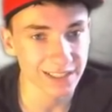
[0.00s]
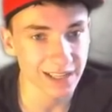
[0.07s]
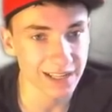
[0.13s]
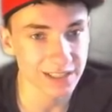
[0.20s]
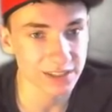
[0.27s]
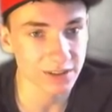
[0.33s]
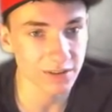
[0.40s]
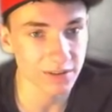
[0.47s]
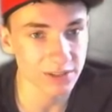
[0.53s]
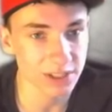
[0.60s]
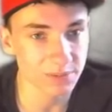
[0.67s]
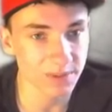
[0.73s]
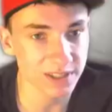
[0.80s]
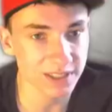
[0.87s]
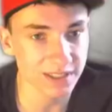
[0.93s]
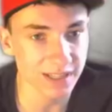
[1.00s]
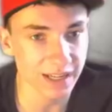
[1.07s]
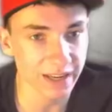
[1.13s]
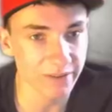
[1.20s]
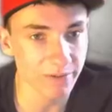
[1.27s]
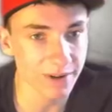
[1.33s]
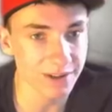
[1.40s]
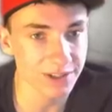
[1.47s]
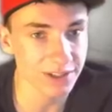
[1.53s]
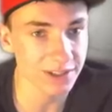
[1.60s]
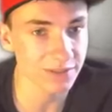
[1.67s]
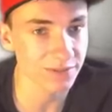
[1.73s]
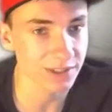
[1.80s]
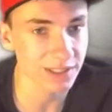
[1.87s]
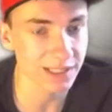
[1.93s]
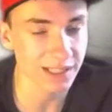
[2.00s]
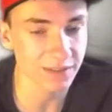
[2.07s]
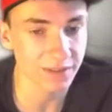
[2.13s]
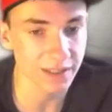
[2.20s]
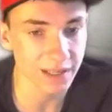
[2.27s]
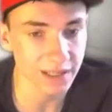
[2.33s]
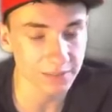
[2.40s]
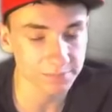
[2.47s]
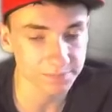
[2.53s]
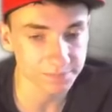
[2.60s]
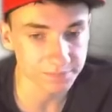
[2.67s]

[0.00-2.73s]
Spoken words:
And so just place a second one just for safety net.